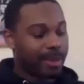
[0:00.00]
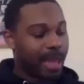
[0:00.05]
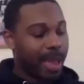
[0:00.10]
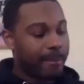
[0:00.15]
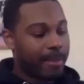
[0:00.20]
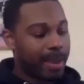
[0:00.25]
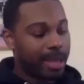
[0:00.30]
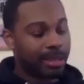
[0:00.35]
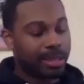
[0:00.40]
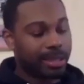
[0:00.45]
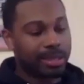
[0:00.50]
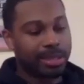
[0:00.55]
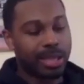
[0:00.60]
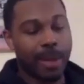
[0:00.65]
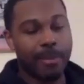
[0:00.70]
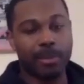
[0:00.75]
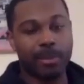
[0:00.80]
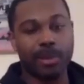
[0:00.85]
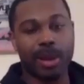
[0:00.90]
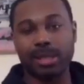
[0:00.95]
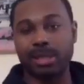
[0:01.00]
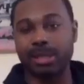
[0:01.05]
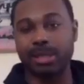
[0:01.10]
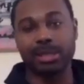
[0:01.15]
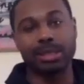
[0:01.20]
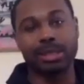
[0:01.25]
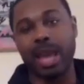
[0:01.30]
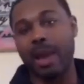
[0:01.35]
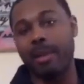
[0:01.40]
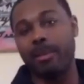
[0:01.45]
that made the separation
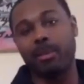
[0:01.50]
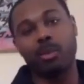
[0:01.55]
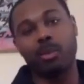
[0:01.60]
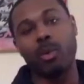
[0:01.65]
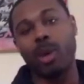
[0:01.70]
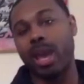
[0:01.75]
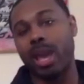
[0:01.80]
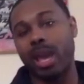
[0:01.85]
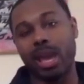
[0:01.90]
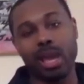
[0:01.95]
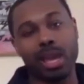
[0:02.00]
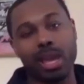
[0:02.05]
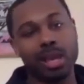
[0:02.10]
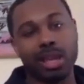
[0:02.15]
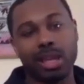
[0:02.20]
that way.